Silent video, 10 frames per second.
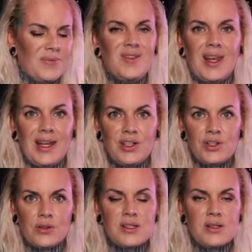
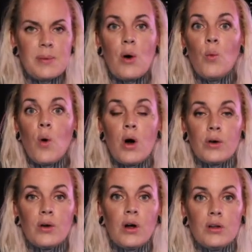dangers about
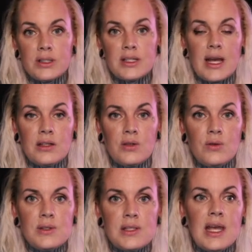watercolor
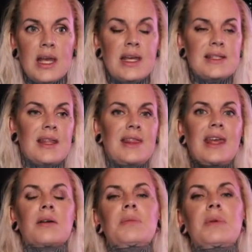tattoos, is that they
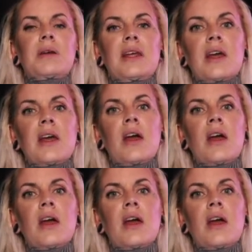can be